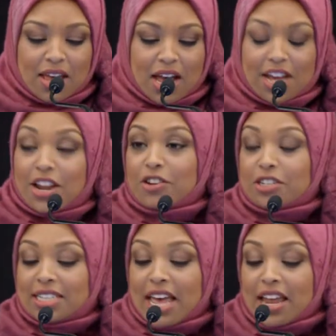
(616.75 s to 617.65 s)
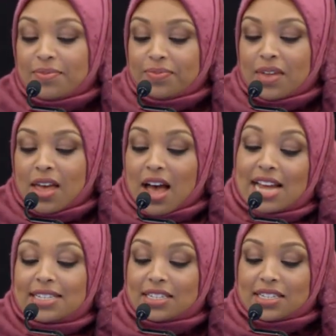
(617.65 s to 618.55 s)
Another said,
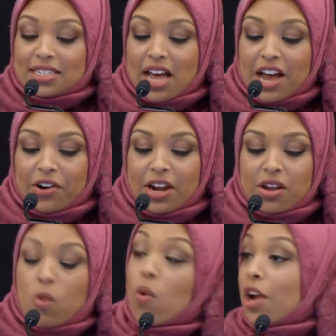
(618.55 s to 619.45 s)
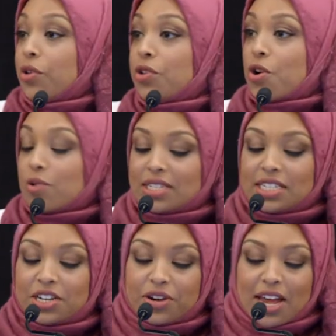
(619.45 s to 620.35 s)
"ISIS is hiring, why don't you go to
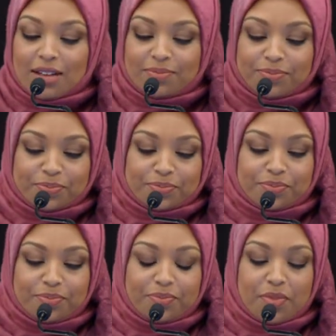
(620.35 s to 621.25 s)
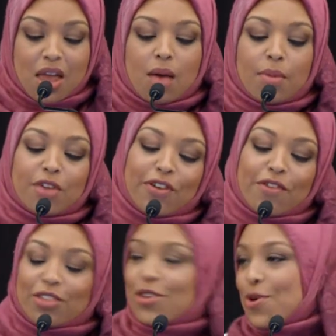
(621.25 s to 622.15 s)
Syria?" My
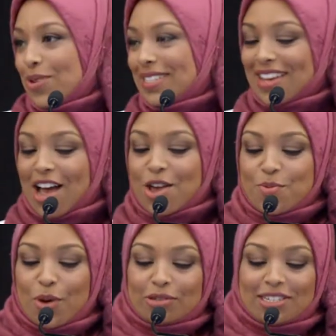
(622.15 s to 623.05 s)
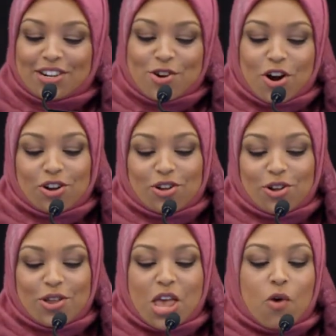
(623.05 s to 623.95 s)
favorite, though, was the guy who posted an
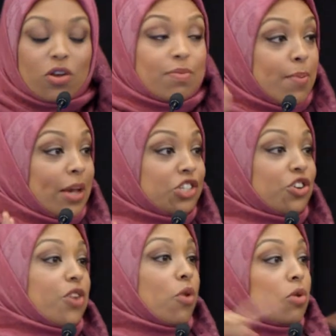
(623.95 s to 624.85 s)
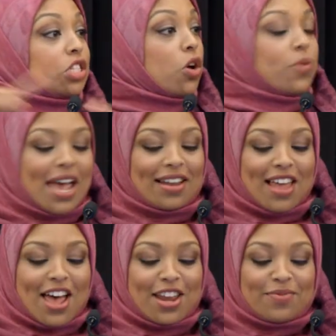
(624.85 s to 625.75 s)
article with my picture and wrote his own
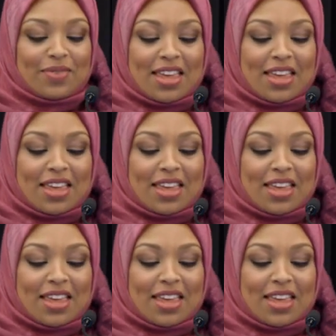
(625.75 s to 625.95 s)
headline,